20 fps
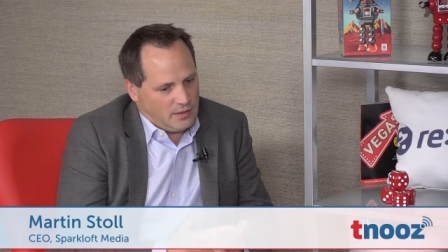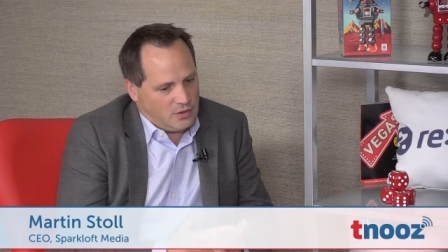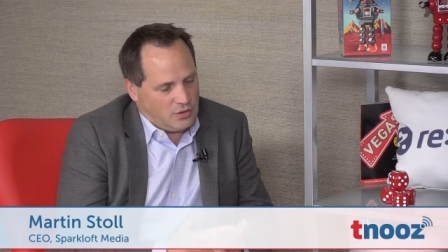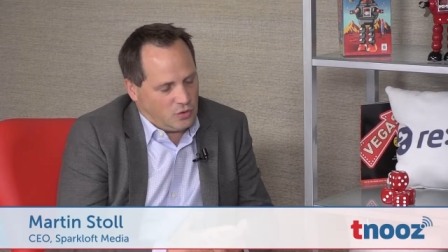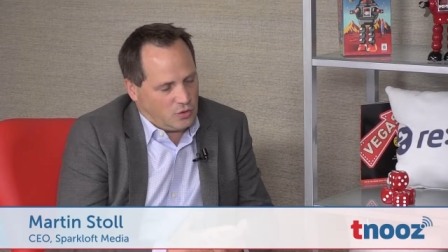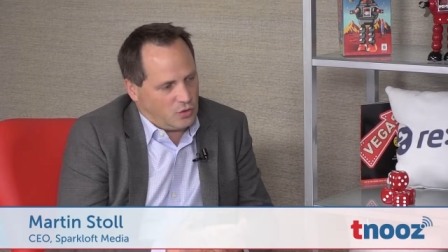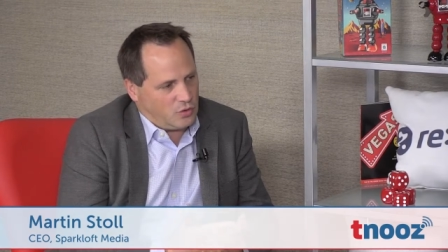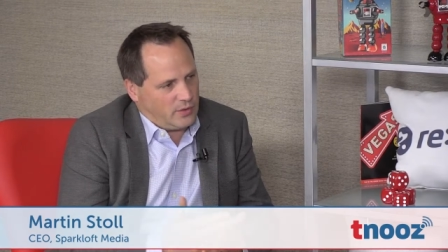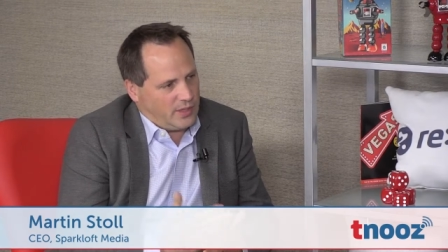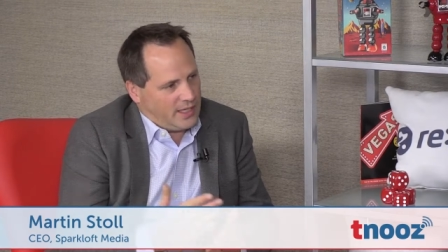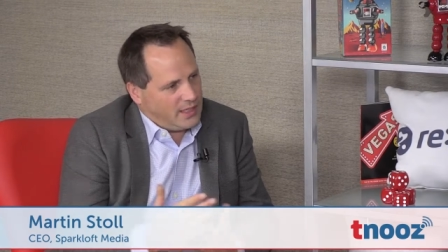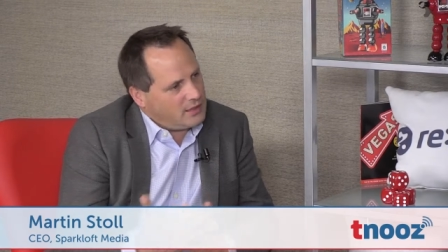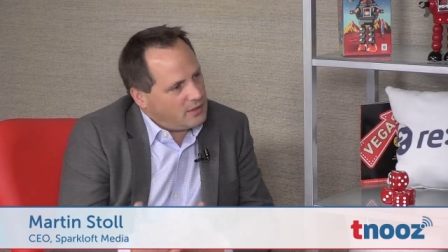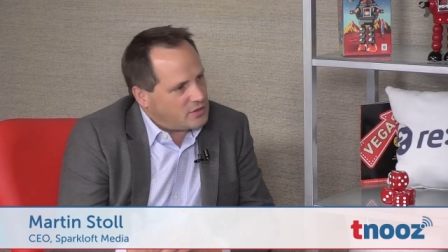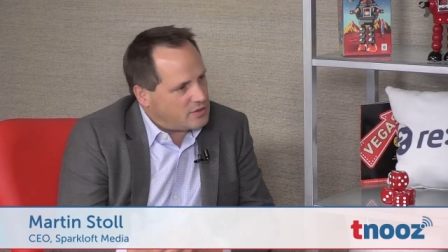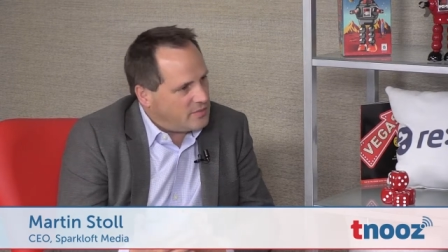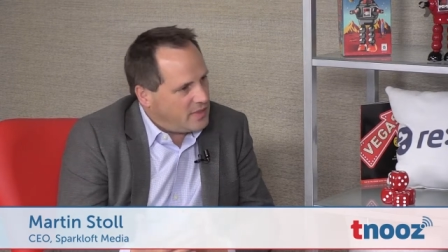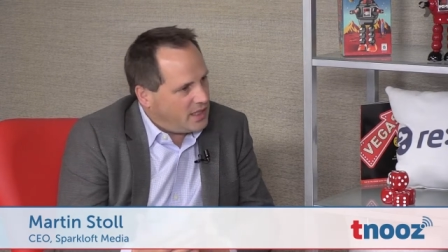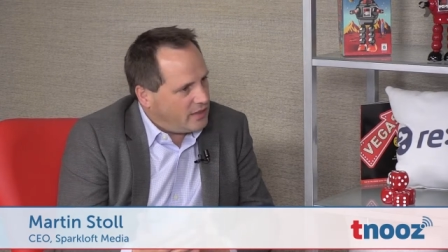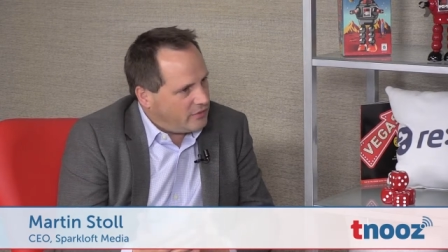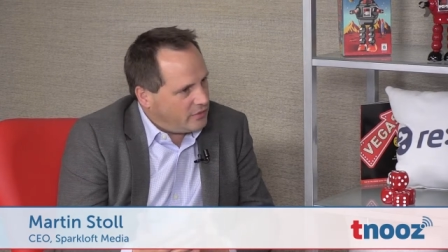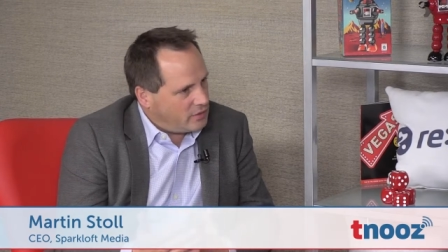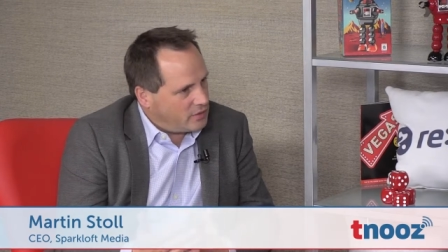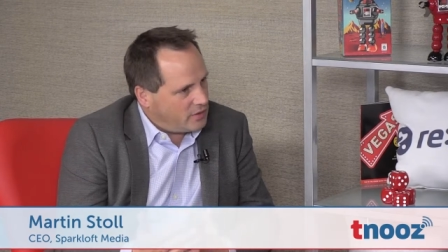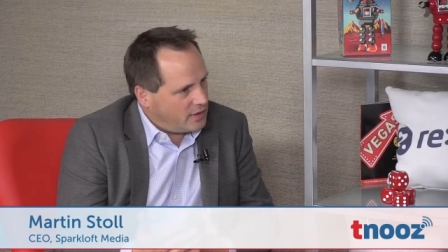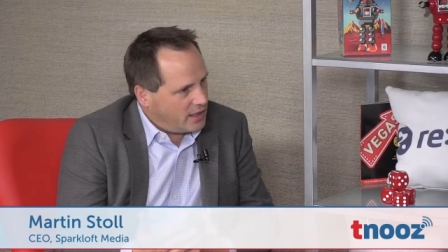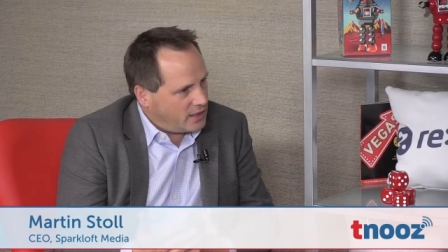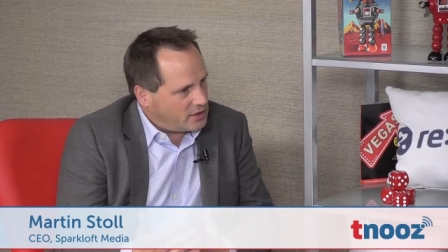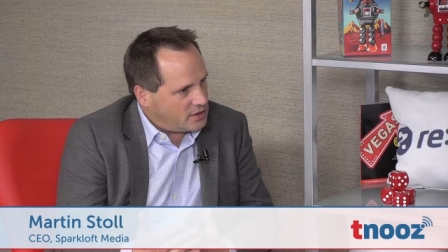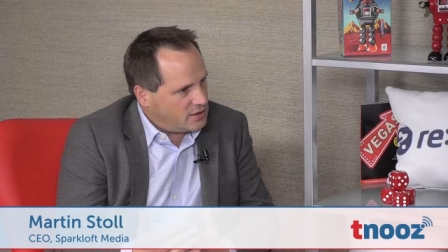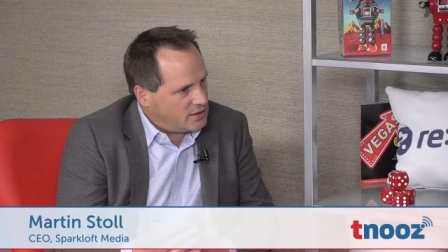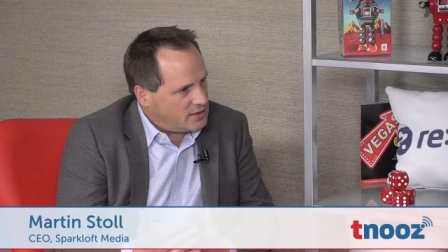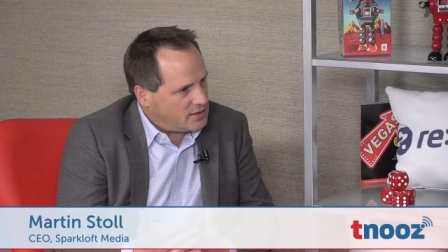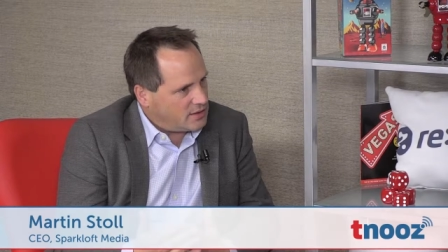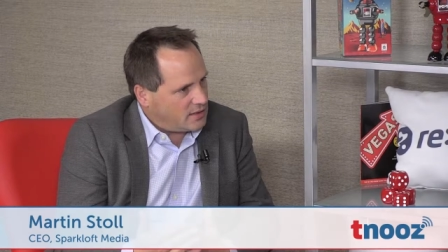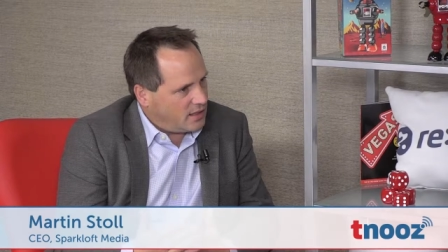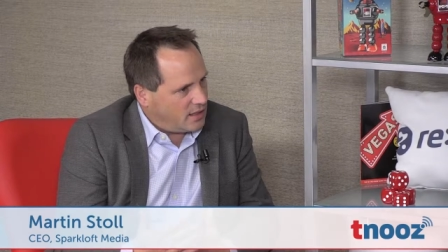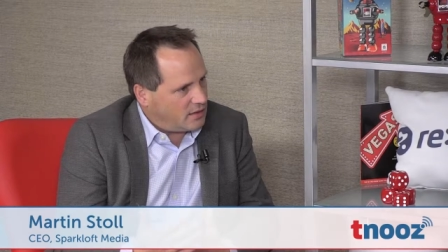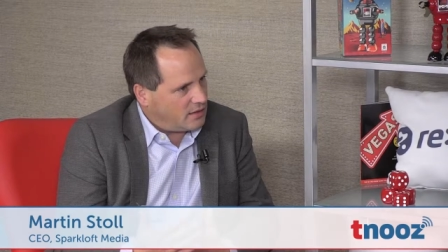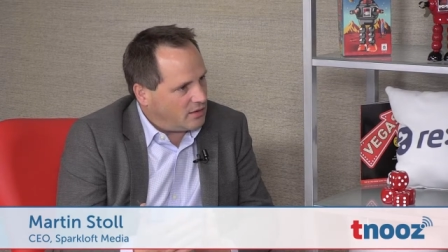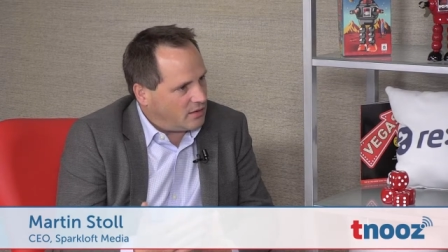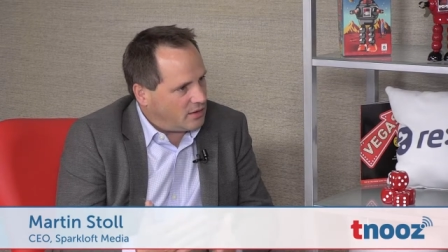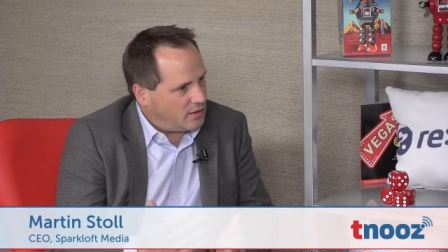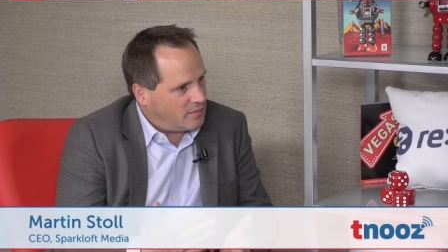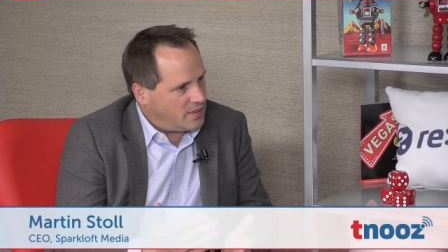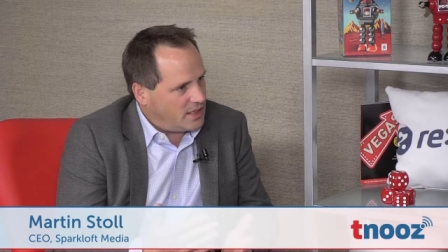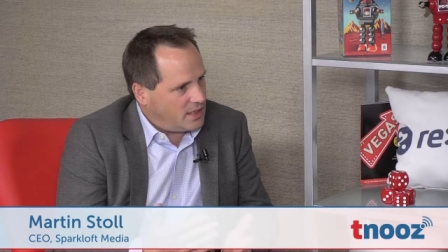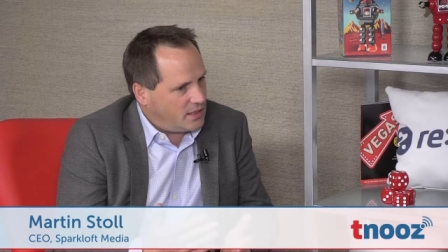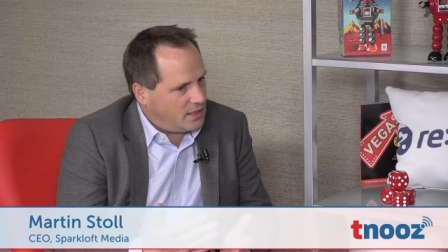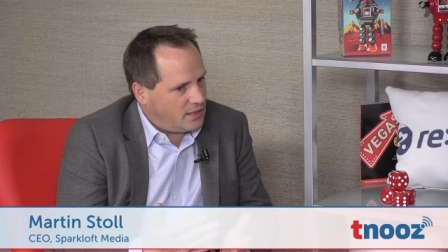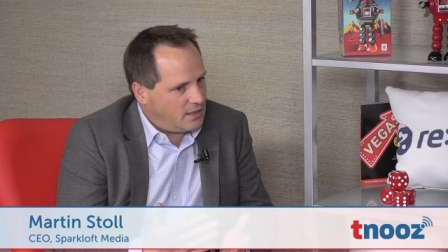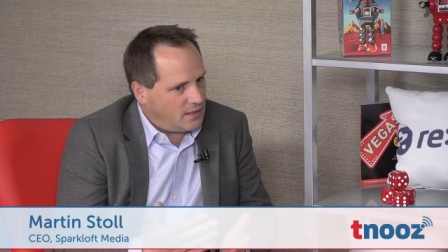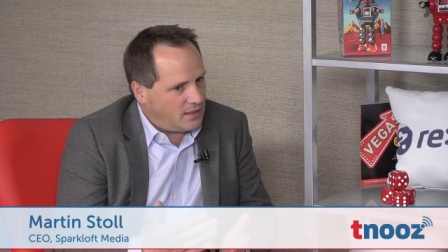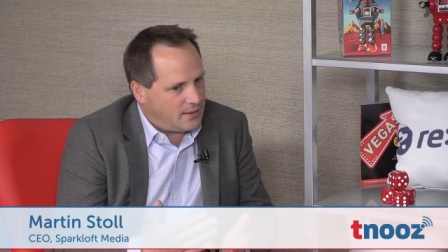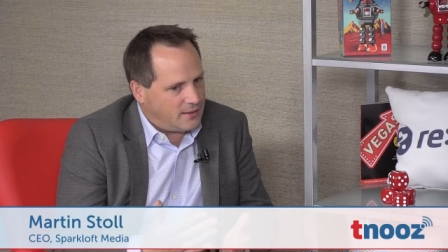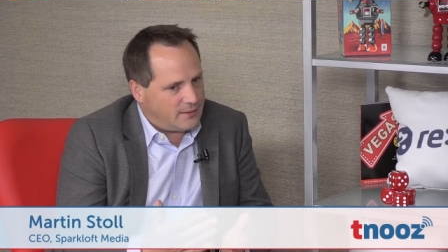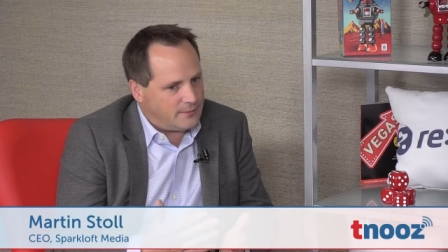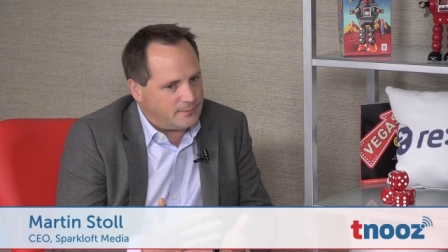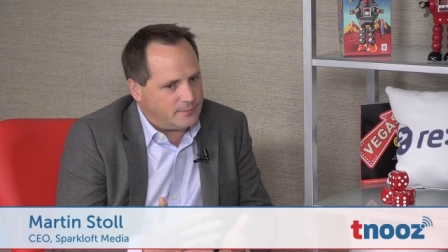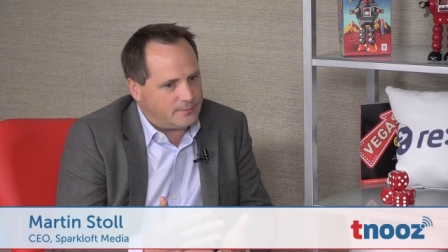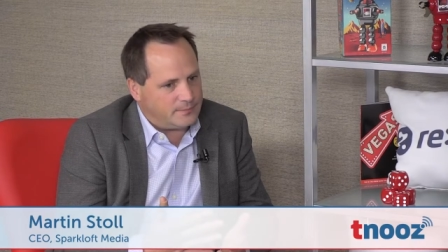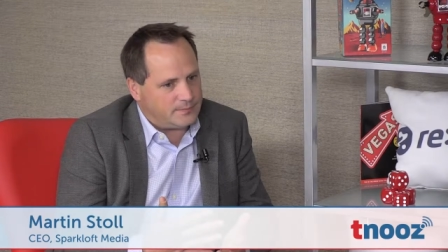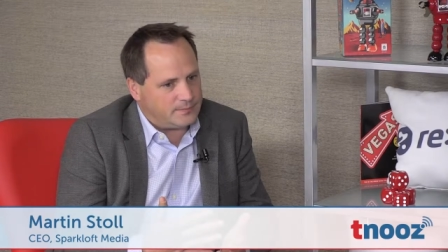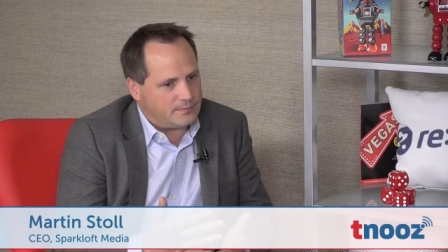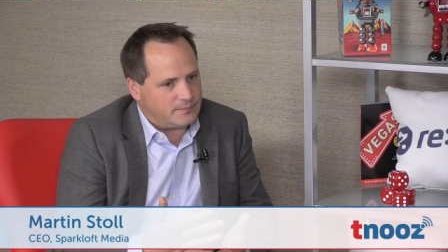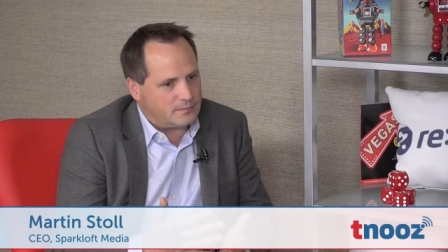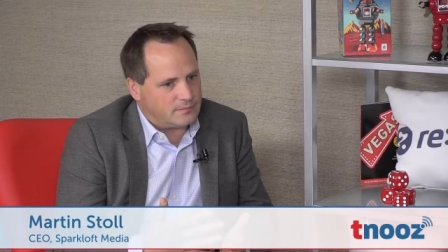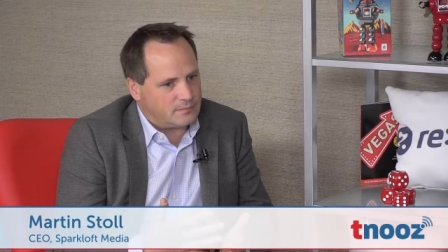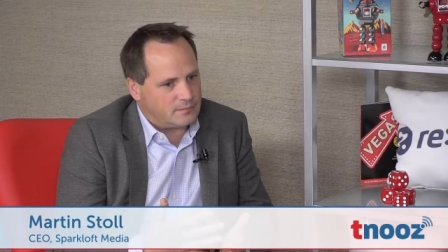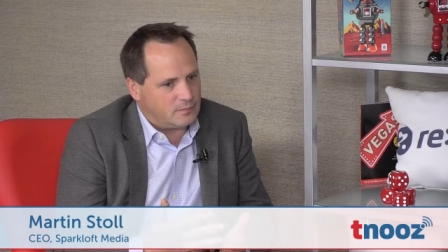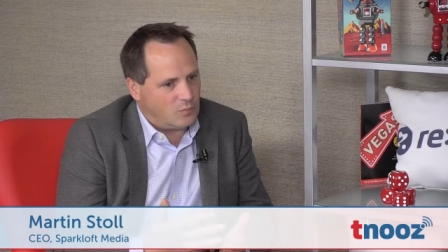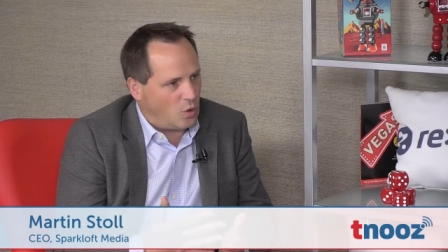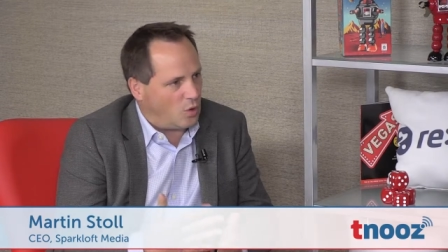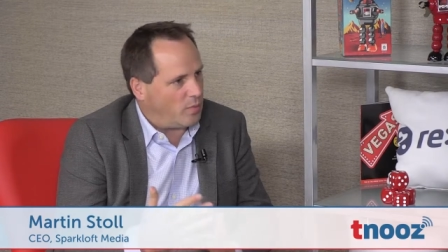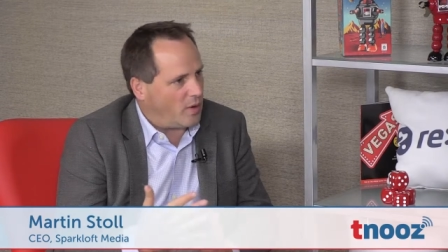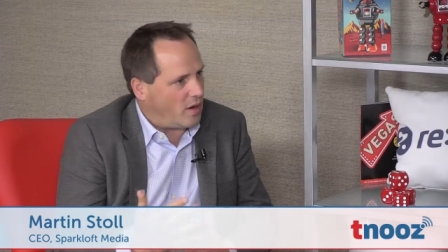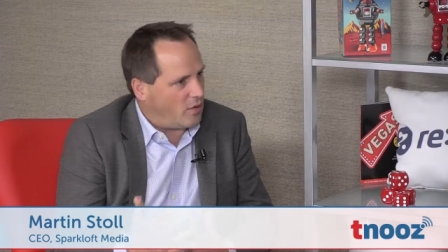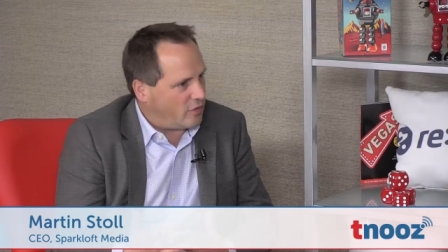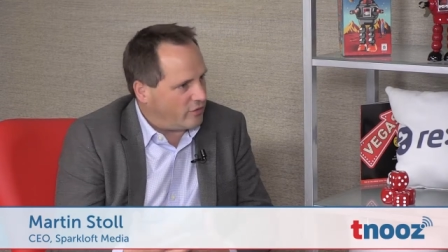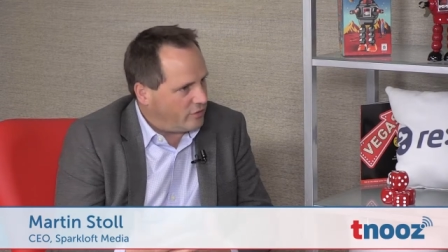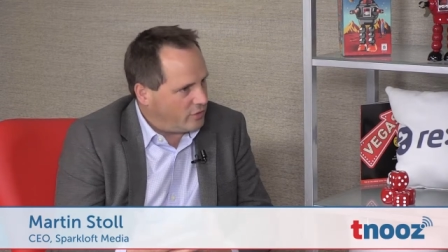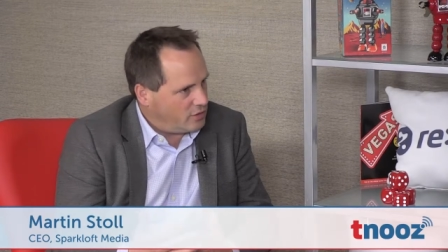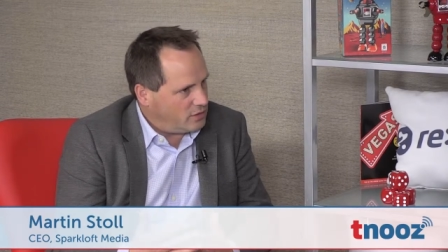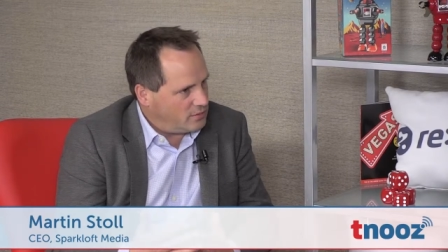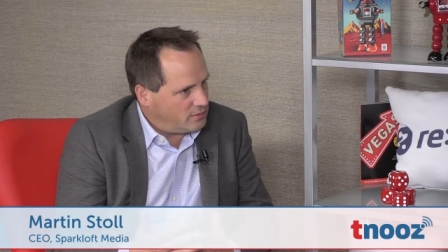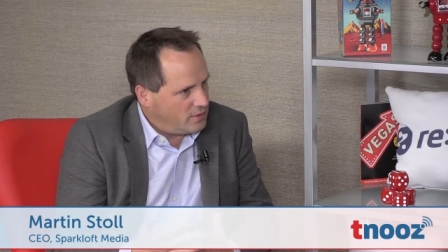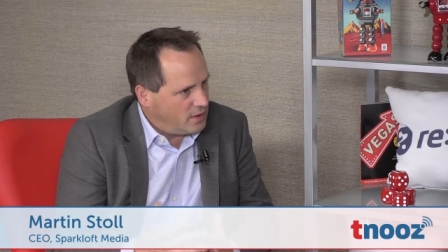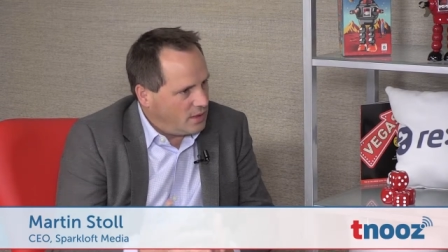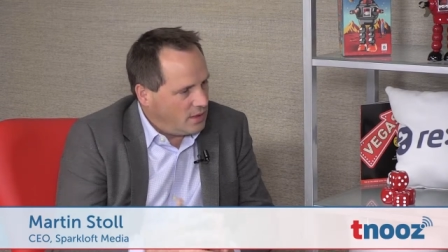to create those meaningful connections are going to be um, more powerful.